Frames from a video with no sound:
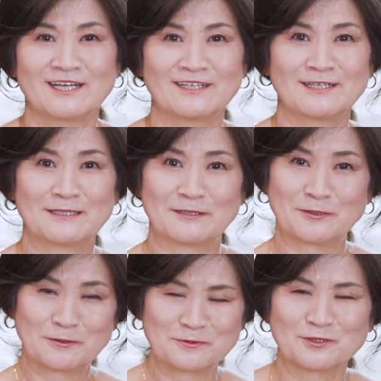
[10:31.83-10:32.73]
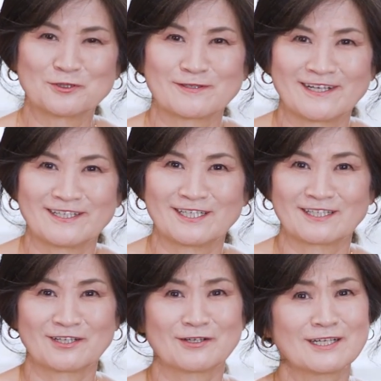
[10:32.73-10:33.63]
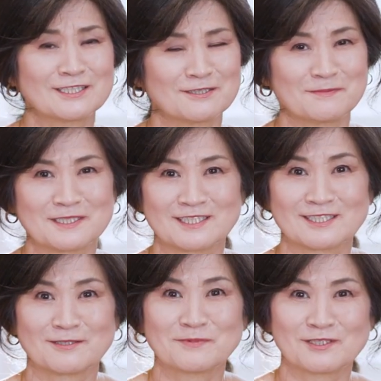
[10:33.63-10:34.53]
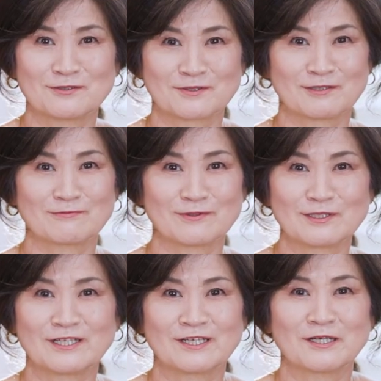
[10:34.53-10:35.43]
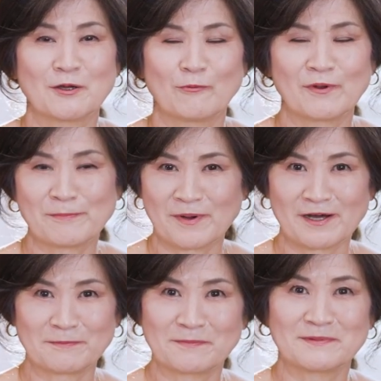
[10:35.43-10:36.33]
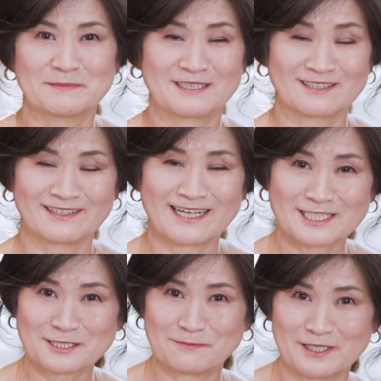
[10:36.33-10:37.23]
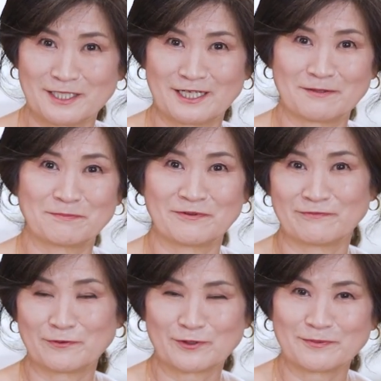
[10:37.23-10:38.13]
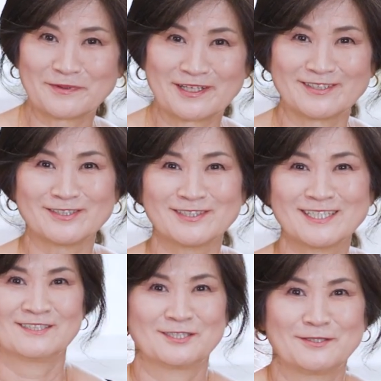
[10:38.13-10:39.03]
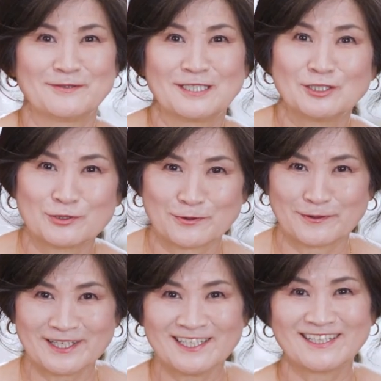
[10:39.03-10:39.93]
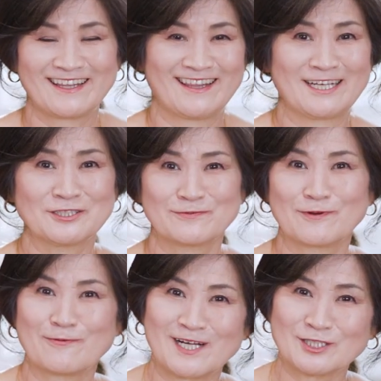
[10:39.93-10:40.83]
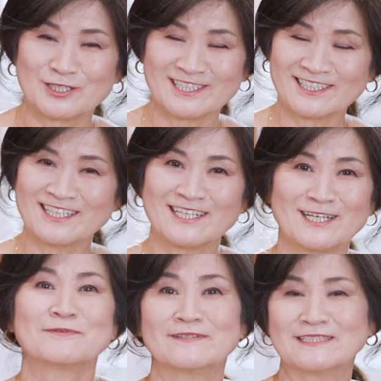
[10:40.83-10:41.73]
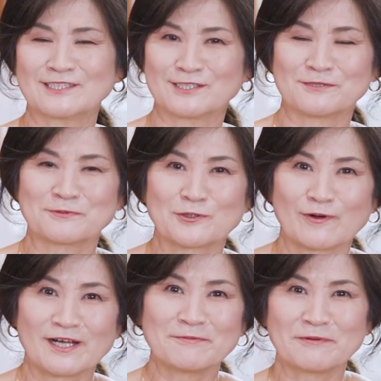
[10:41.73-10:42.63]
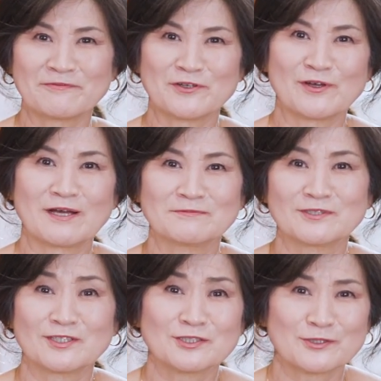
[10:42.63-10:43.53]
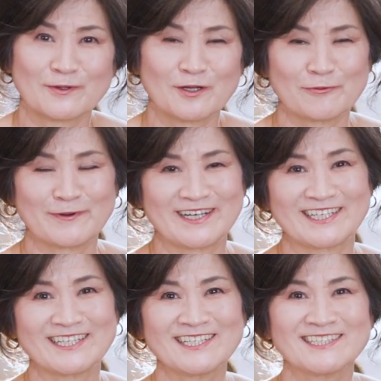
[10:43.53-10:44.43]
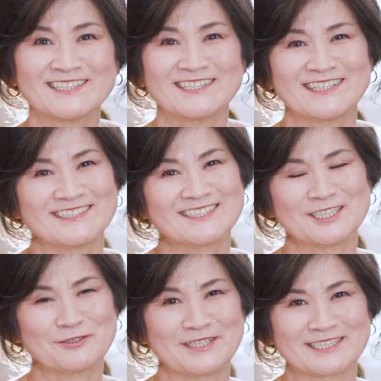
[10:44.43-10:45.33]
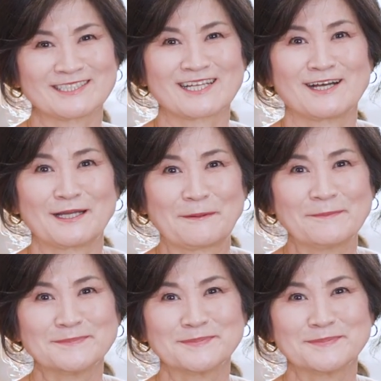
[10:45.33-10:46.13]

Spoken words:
I hope you try it. Gyeranjjim is something you can really whip up at the last minute before the meal. So enjoy. Thanks for watching. Please subscribe if you haven't done so already, and see you next time.